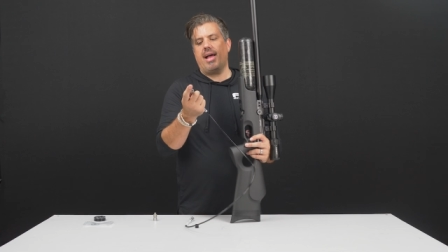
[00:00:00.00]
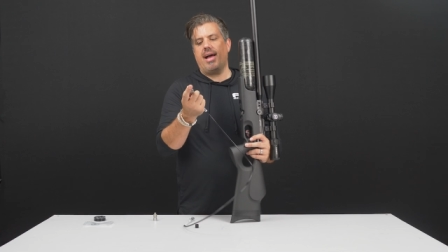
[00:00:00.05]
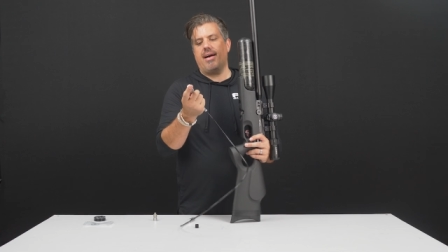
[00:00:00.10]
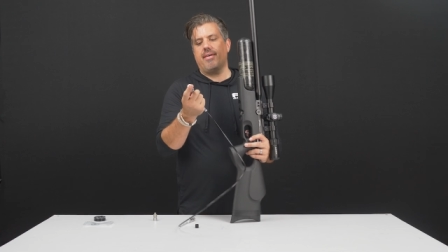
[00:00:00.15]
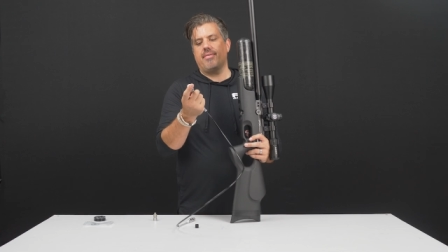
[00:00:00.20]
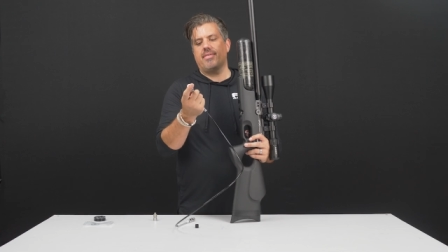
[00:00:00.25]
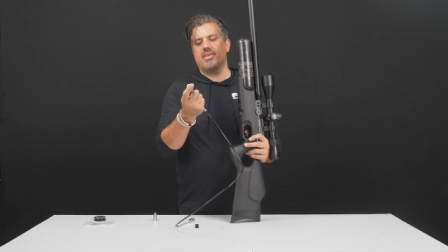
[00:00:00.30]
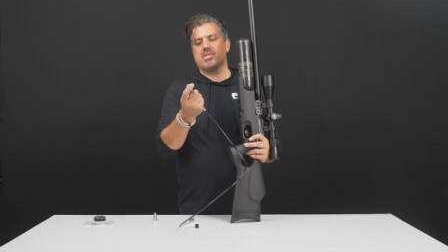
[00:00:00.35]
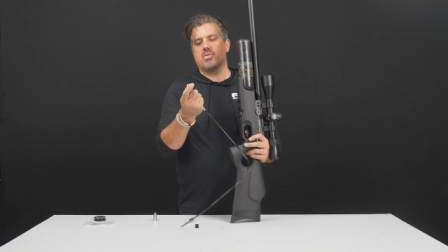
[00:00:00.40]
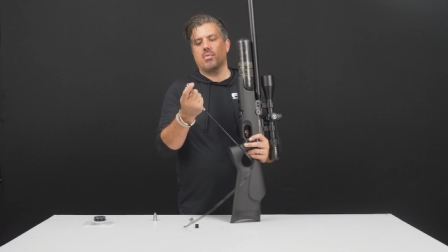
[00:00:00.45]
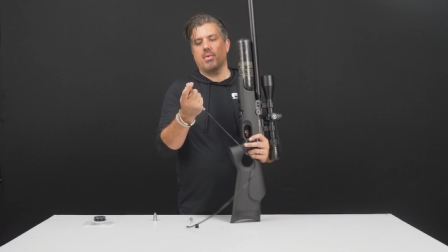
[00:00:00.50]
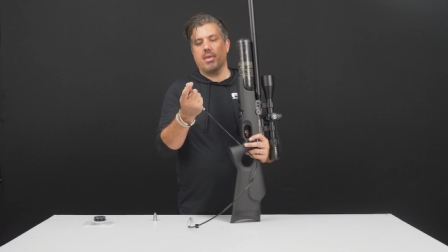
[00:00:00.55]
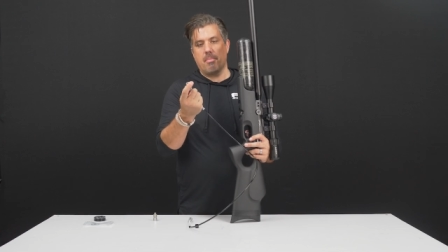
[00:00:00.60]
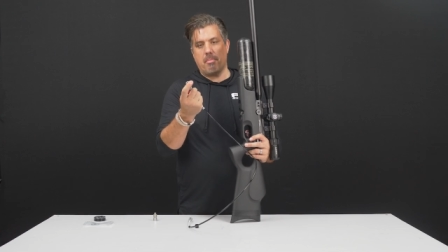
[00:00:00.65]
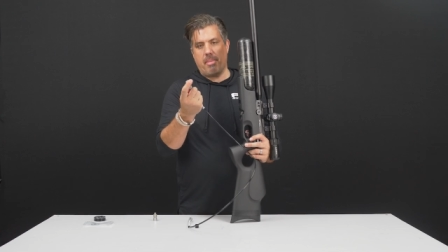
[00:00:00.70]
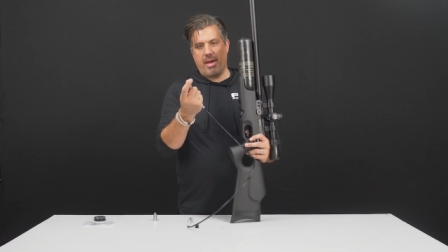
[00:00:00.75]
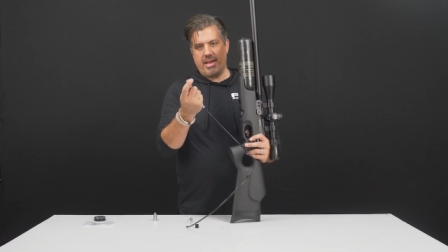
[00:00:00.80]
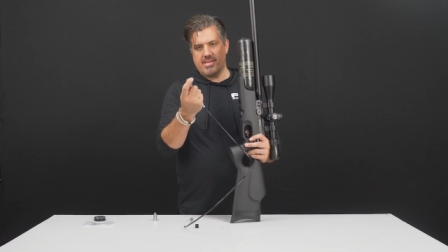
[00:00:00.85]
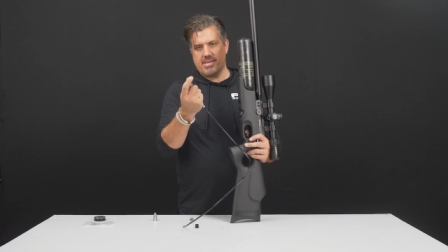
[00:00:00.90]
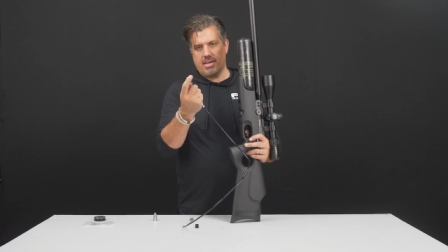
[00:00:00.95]
have this really
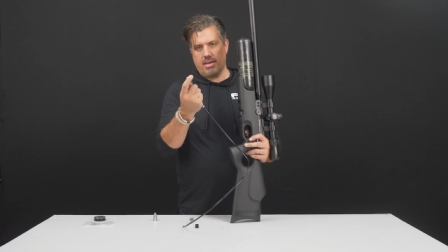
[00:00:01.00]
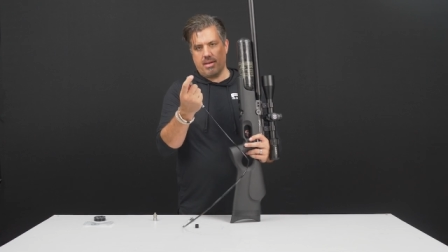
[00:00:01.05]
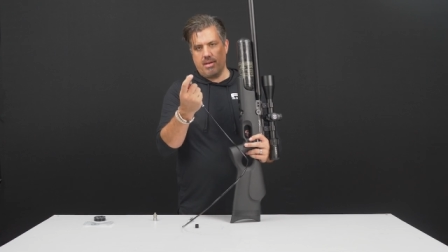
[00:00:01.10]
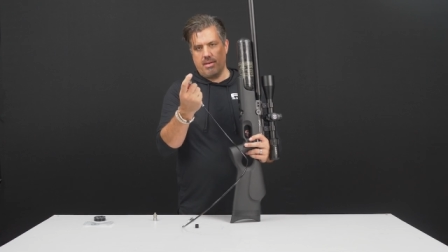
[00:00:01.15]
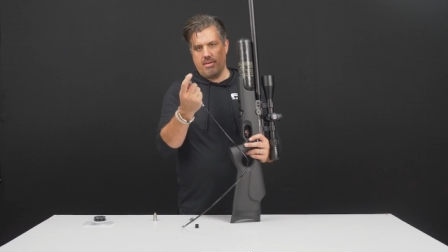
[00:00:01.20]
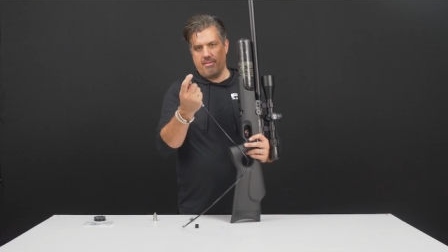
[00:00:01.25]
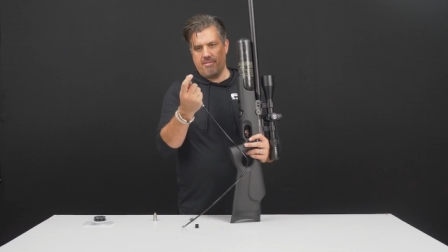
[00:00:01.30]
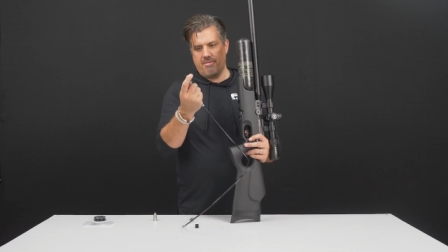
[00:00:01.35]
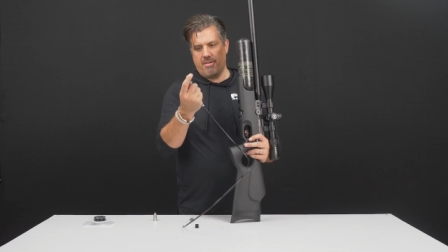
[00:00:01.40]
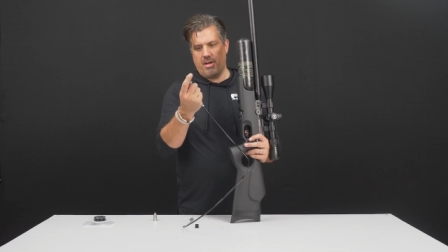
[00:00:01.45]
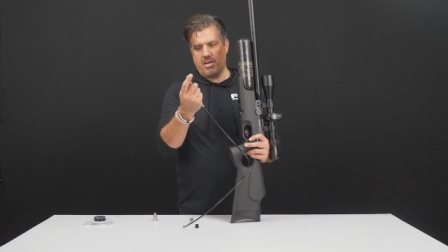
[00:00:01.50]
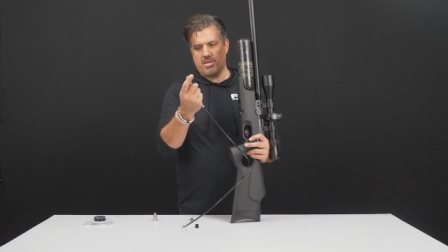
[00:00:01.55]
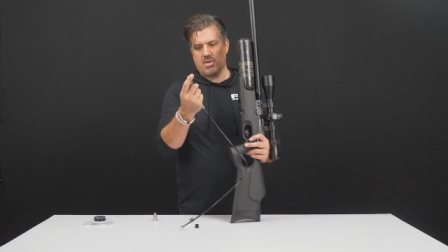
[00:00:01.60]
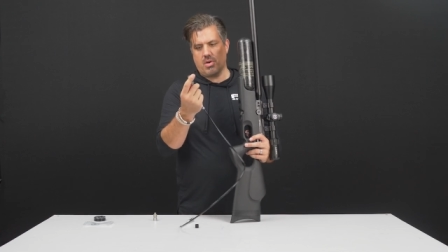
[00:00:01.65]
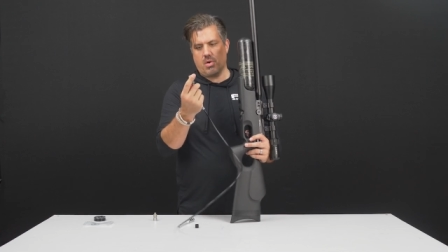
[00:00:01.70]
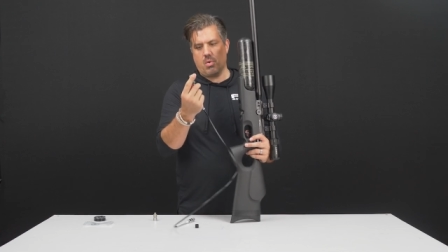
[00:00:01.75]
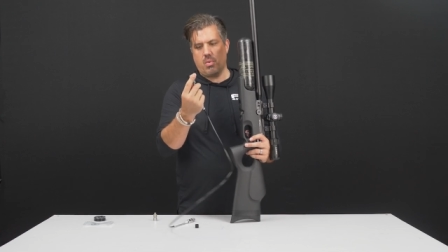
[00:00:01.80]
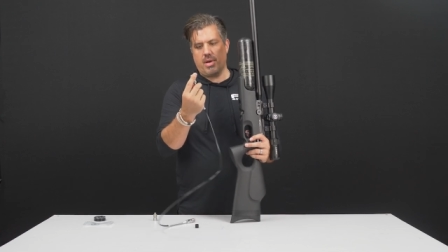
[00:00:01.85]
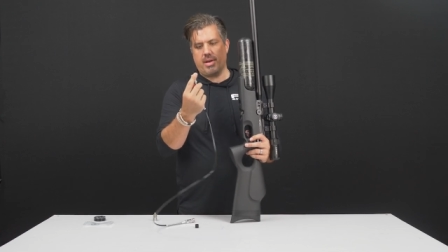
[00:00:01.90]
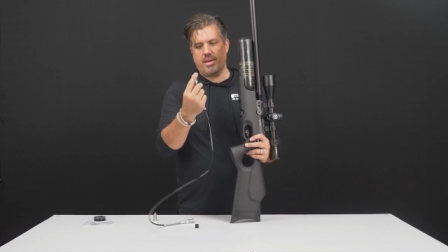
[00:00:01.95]
basic
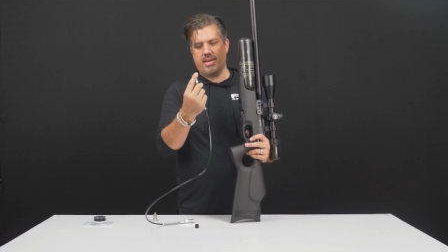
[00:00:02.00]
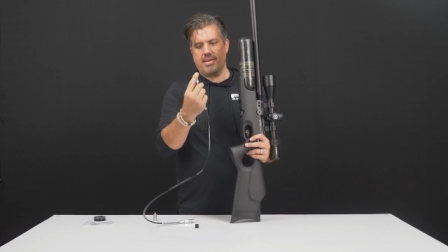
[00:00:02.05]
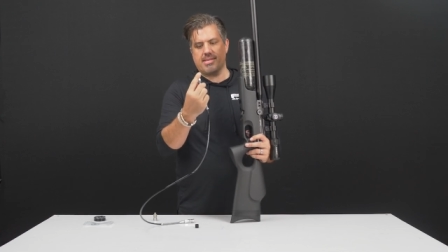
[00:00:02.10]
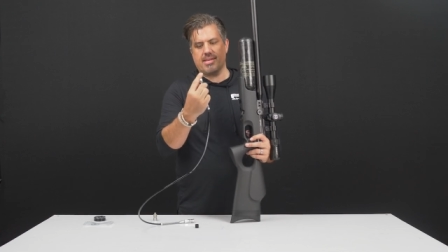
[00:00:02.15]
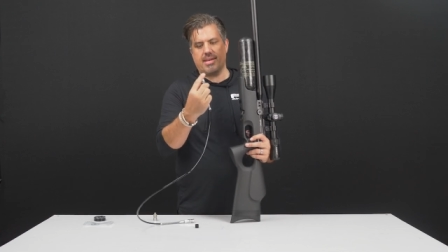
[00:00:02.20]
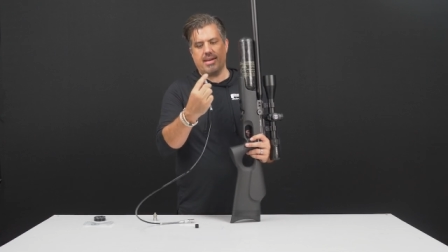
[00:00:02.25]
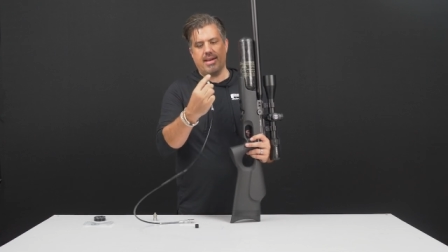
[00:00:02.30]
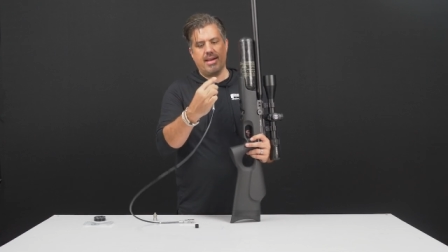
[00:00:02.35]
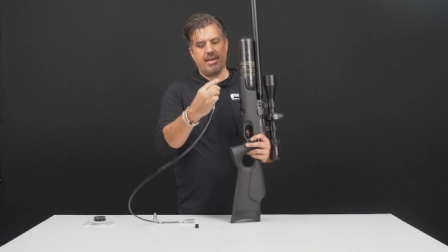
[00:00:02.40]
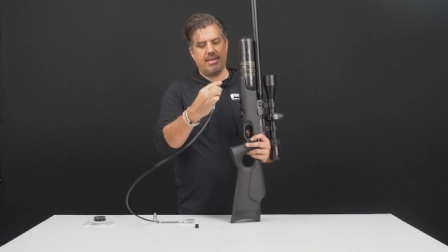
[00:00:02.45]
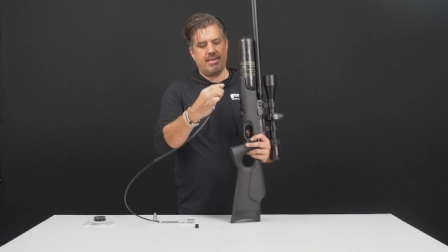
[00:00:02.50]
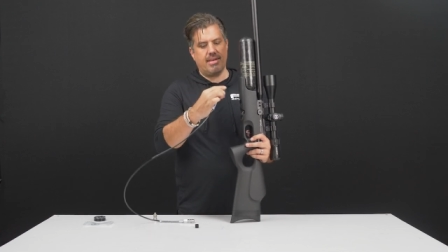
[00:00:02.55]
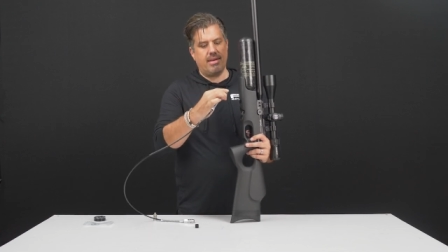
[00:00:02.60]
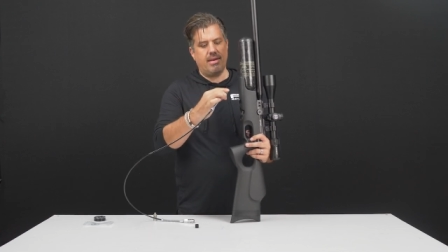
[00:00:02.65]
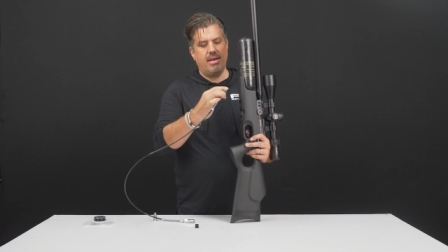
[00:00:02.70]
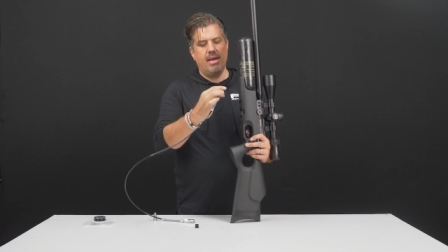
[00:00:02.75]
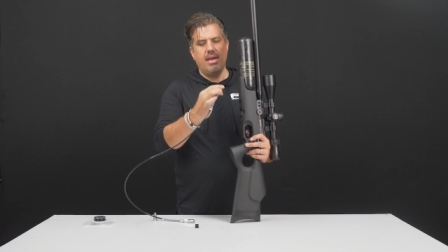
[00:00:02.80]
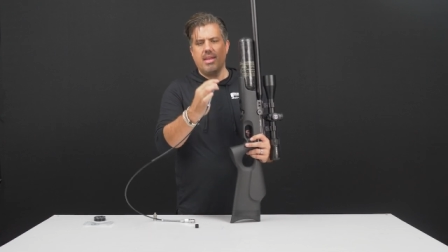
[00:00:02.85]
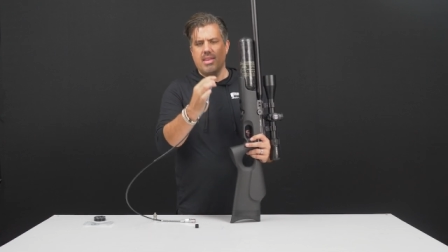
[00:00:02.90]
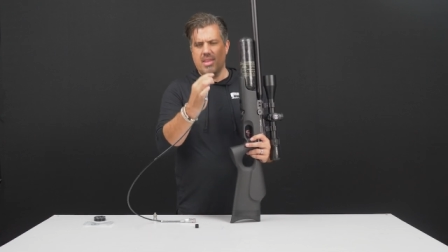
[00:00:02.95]
Foster quick disconnect that,